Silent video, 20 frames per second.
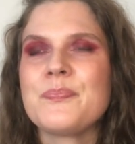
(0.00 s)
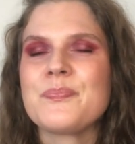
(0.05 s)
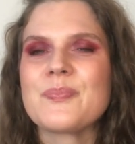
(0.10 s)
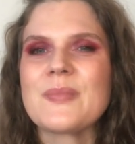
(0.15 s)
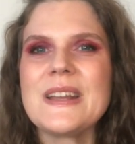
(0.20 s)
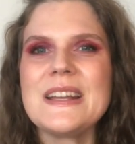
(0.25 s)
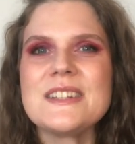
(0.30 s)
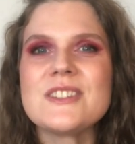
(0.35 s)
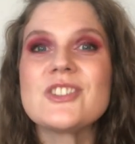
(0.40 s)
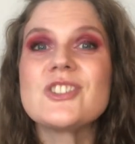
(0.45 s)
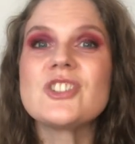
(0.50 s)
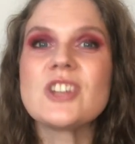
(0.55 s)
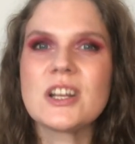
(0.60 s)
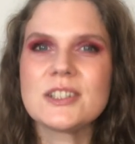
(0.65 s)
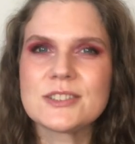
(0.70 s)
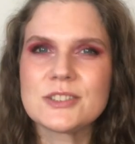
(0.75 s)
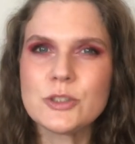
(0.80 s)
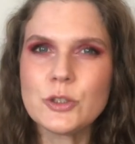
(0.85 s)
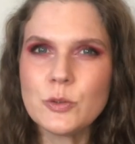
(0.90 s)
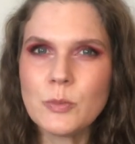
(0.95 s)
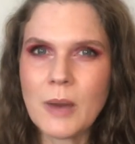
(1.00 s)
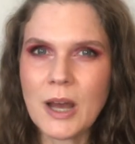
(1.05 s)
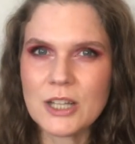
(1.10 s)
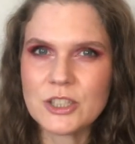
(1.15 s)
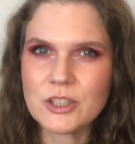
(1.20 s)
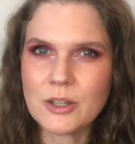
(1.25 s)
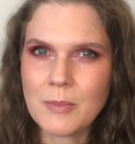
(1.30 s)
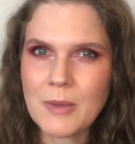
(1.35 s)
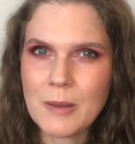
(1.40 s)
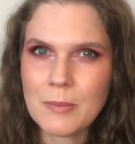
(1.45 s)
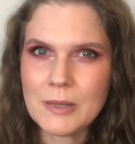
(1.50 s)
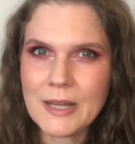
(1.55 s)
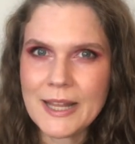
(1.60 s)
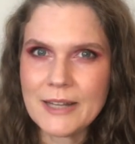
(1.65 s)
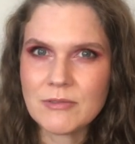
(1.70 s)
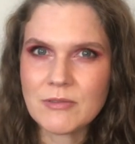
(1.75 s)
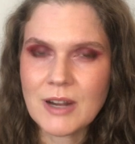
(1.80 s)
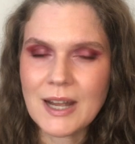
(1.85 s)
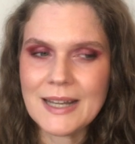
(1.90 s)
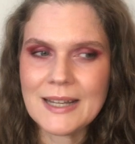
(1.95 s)
it's just too much on my
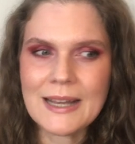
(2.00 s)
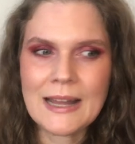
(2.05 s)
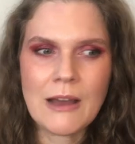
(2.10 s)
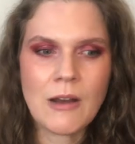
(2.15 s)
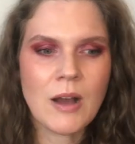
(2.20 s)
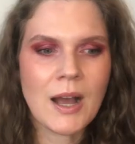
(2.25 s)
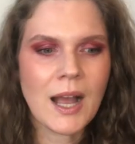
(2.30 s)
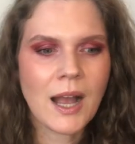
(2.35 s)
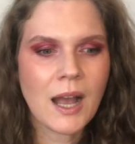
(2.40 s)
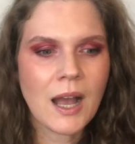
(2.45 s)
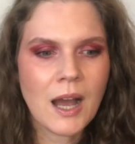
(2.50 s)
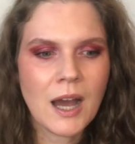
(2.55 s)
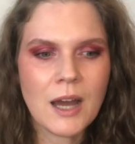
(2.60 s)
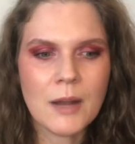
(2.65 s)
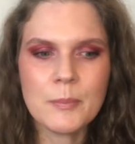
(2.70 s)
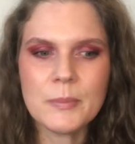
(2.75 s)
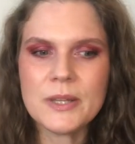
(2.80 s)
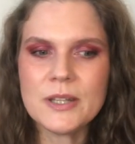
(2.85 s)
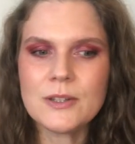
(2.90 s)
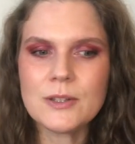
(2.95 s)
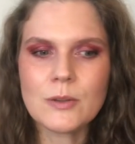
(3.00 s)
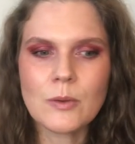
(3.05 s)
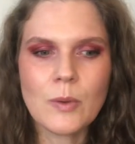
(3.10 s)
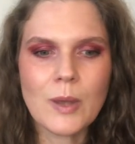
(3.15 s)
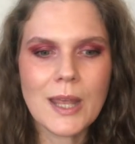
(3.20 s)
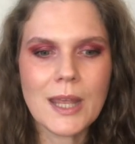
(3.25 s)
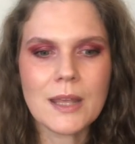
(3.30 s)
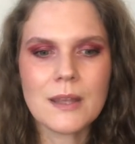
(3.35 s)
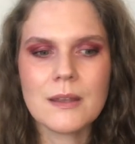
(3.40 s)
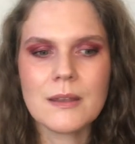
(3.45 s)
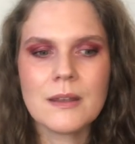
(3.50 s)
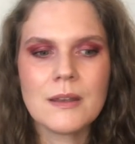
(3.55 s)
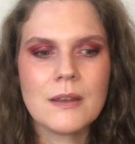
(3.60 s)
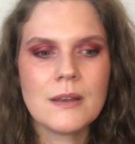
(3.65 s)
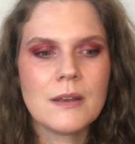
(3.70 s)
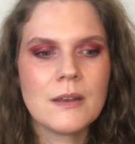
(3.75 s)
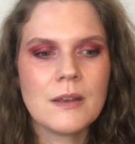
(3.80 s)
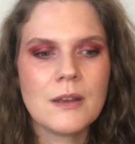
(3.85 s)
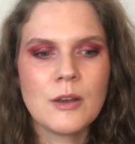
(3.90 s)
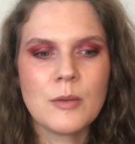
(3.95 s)
plate right now. I can't be doing
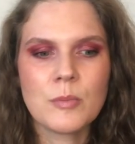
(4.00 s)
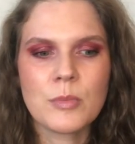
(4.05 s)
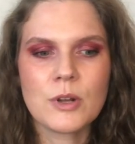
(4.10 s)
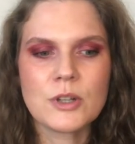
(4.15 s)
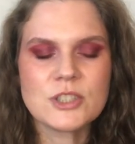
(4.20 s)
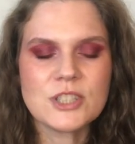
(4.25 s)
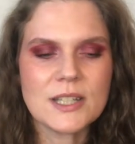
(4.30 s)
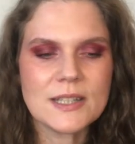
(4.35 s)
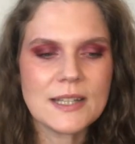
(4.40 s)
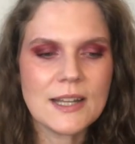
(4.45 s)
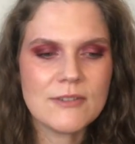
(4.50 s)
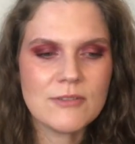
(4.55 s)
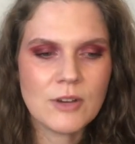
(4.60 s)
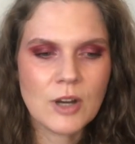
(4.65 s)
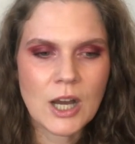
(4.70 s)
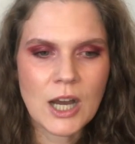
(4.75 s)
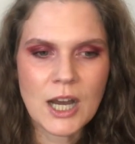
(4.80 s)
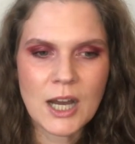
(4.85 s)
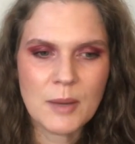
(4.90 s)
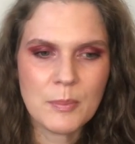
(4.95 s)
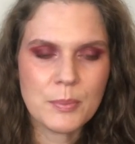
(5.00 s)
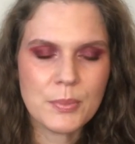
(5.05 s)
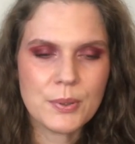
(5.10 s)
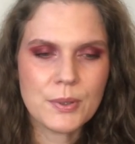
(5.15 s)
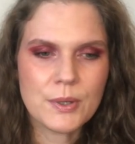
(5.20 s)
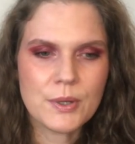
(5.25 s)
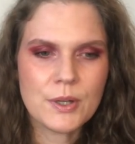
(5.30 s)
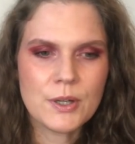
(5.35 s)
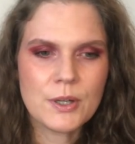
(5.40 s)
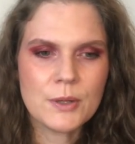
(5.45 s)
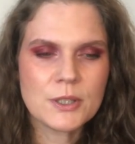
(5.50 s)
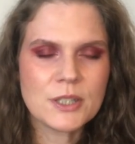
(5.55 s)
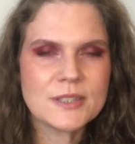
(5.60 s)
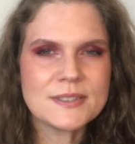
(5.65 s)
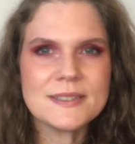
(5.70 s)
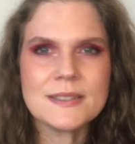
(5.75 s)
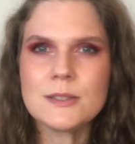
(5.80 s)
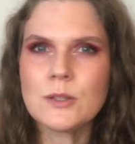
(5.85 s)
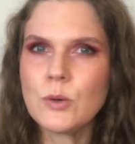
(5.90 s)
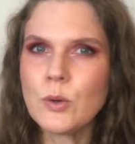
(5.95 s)
Project Level Up
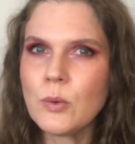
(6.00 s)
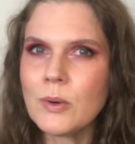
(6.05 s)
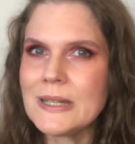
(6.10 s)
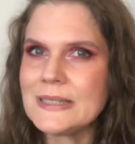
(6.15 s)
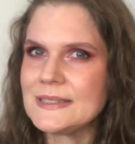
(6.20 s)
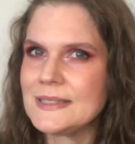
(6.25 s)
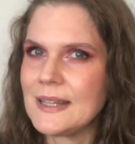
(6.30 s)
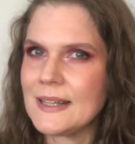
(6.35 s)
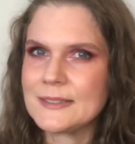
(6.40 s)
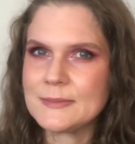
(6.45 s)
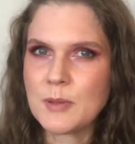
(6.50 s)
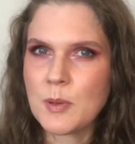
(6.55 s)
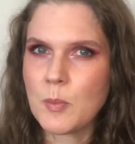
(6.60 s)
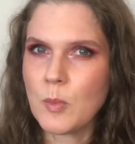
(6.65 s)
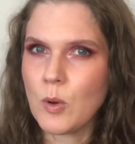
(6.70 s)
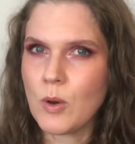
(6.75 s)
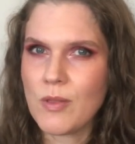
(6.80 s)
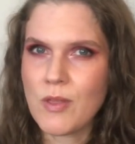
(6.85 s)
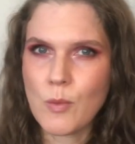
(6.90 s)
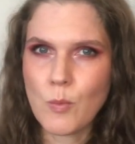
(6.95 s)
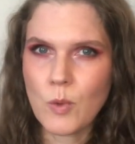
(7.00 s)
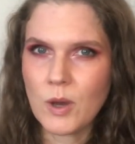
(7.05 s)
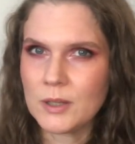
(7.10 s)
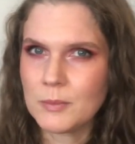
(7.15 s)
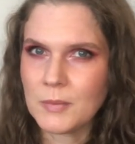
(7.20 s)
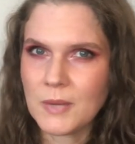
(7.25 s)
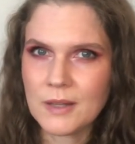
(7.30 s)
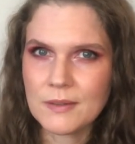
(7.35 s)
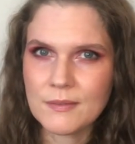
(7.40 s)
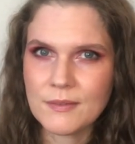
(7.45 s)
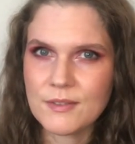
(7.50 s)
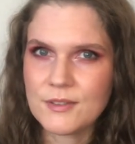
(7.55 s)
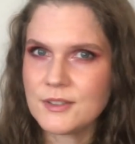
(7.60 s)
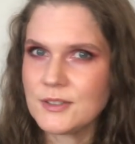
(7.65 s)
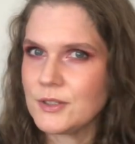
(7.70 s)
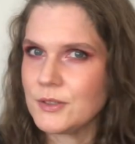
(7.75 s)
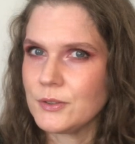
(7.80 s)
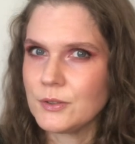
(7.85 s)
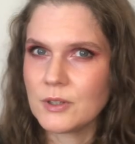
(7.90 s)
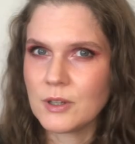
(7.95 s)
because it always takes me more than 1 month
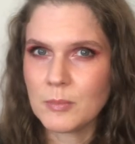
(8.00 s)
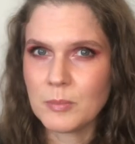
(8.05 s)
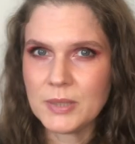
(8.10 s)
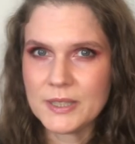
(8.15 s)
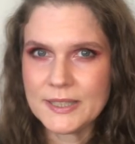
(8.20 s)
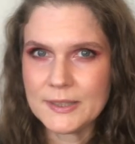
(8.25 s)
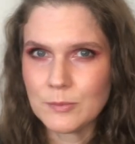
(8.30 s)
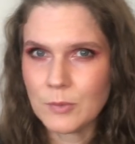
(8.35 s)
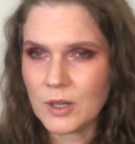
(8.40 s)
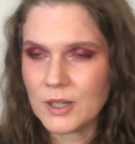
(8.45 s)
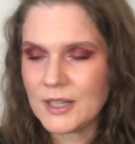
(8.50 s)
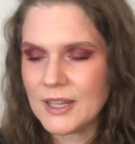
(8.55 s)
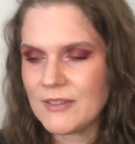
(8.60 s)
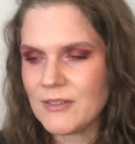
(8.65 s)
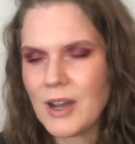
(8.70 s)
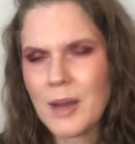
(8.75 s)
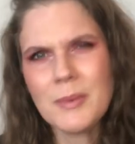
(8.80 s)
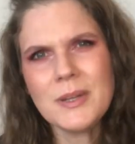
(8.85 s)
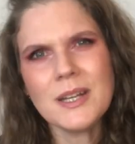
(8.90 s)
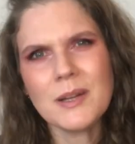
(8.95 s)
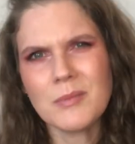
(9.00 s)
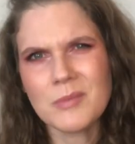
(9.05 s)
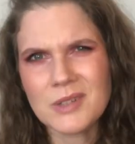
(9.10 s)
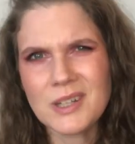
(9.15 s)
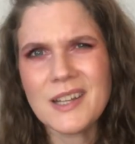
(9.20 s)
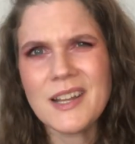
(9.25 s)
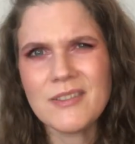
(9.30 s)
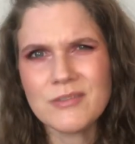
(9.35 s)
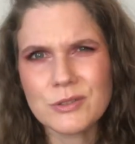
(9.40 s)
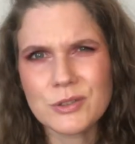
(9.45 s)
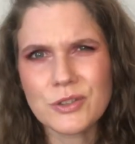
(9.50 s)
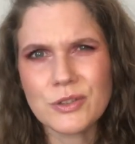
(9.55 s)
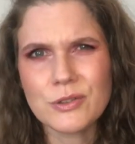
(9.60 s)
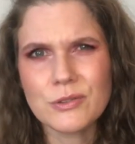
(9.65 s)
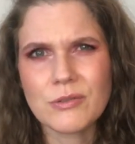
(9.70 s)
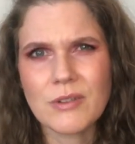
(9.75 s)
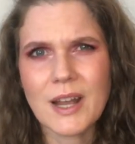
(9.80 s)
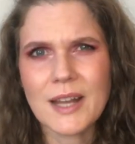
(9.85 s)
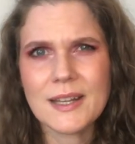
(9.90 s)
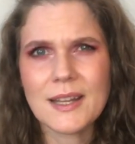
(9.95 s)
to complete one level. I mean, I'm on level 2
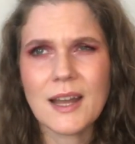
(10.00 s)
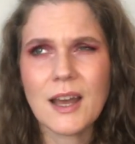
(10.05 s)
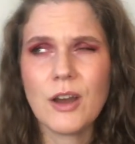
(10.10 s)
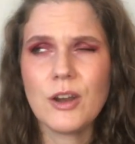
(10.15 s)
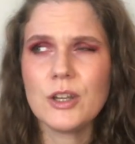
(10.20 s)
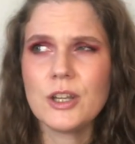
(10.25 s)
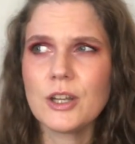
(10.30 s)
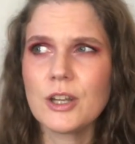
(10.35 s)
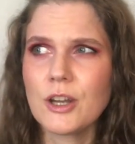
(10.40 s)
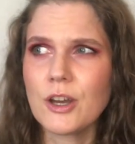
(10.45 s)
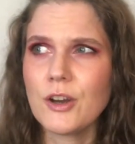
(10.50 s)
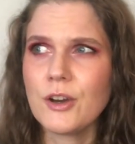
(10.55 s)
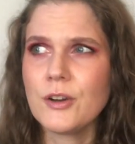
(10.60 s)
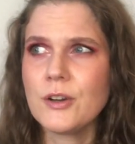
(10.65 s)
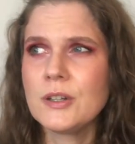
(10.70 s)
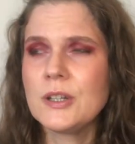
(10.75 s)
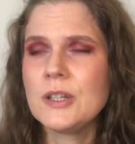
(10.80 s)
right now, you know,